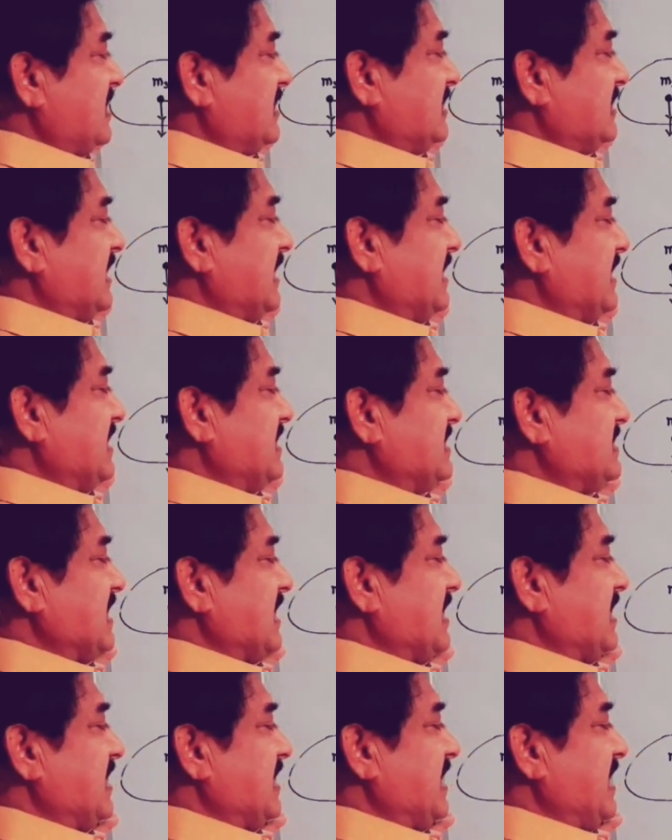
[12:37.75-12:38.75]
that is
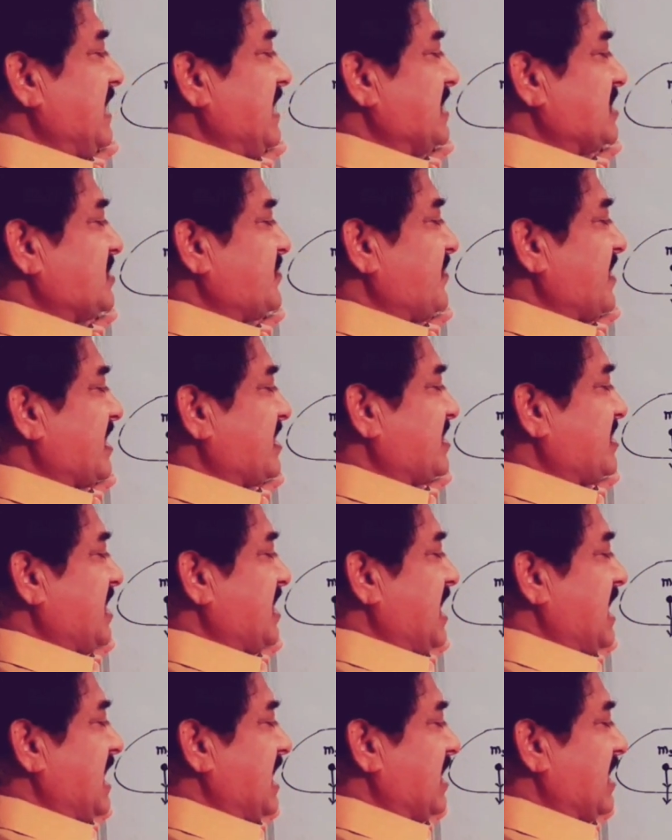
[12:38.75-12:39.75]
a radius vector
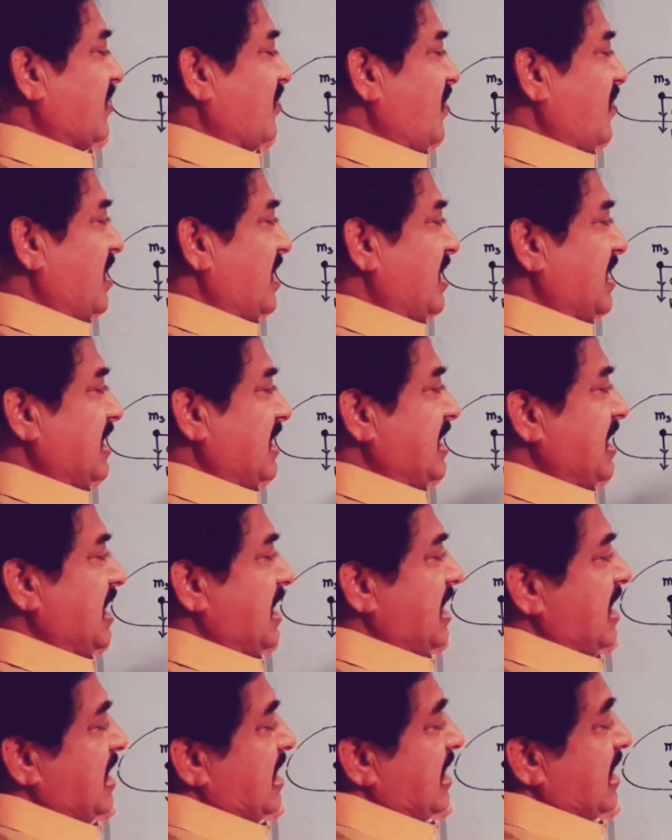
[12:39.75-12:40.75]
r1
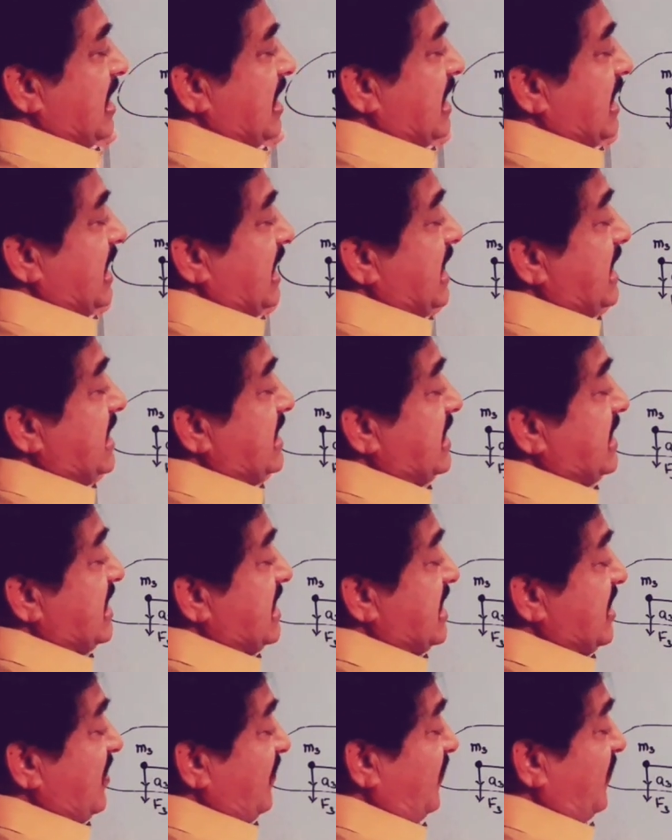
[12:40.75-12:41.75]
and
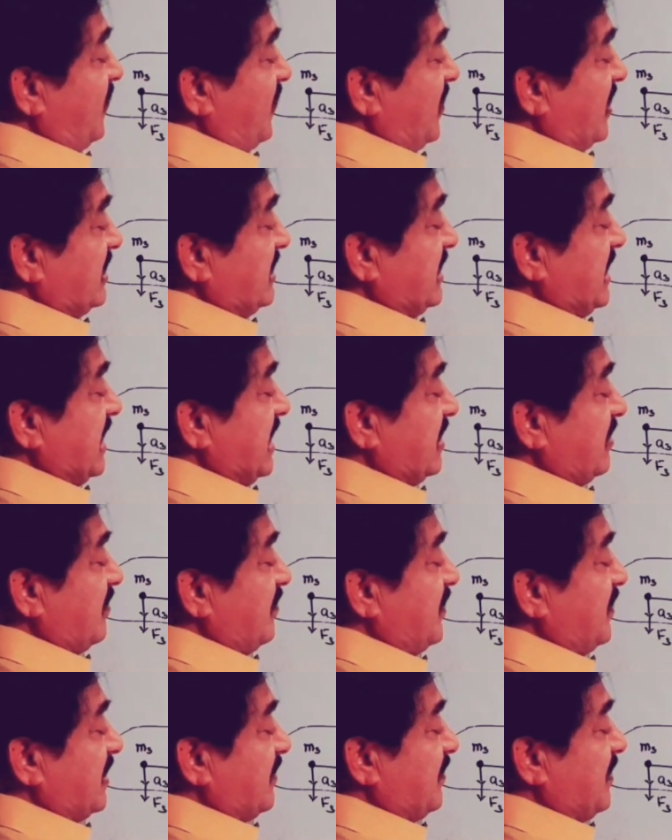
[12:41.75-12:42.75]
F1, they are
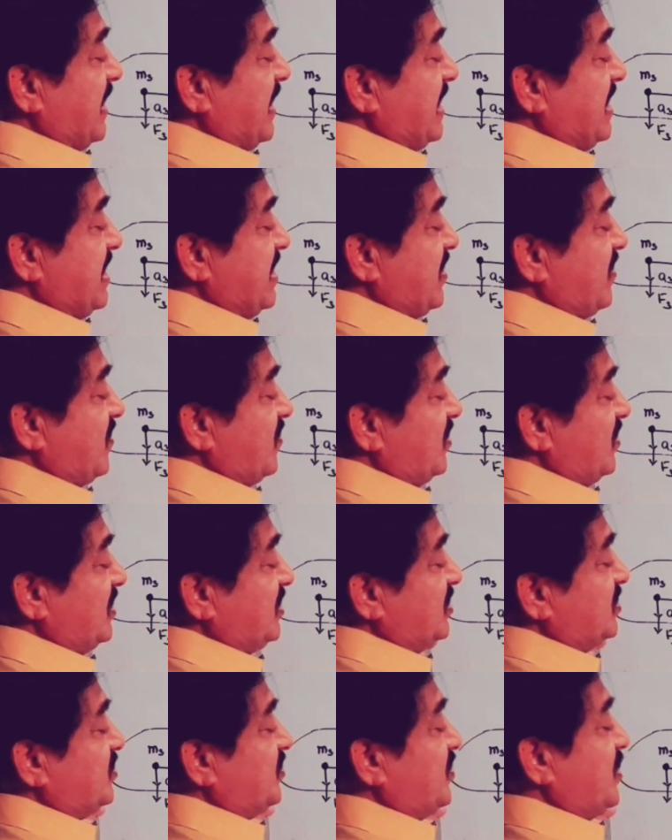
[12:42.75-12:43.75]

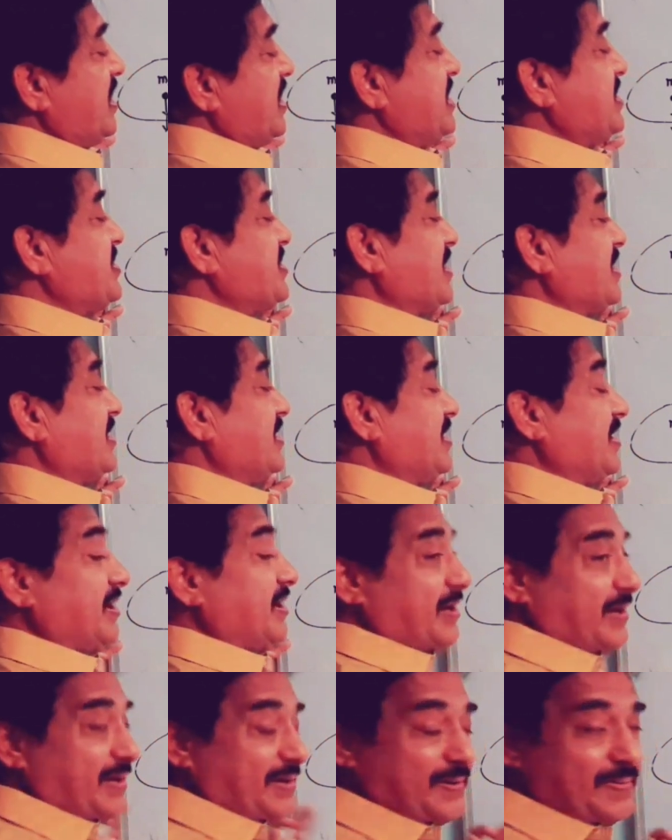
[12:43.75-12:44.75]
perpendicular to each
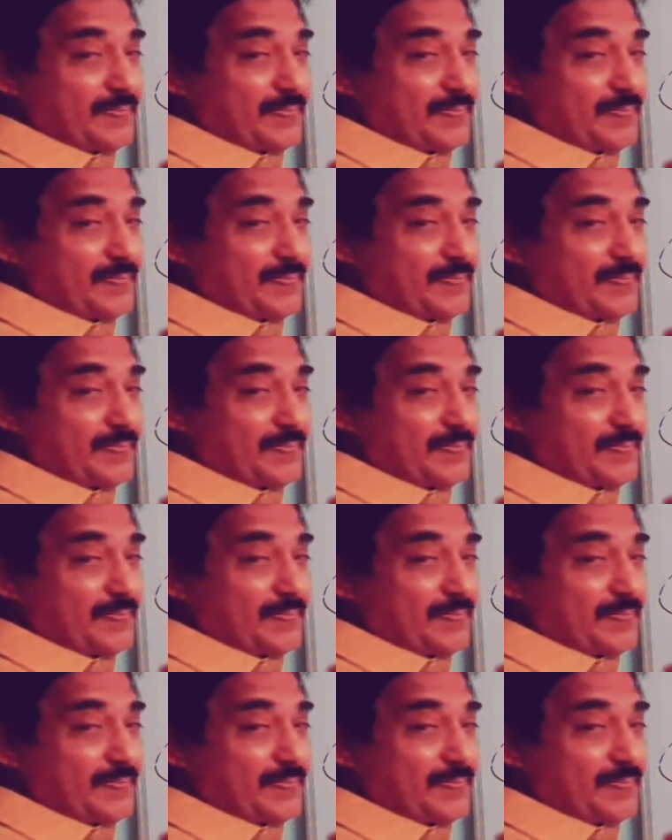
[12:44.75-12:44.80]
other.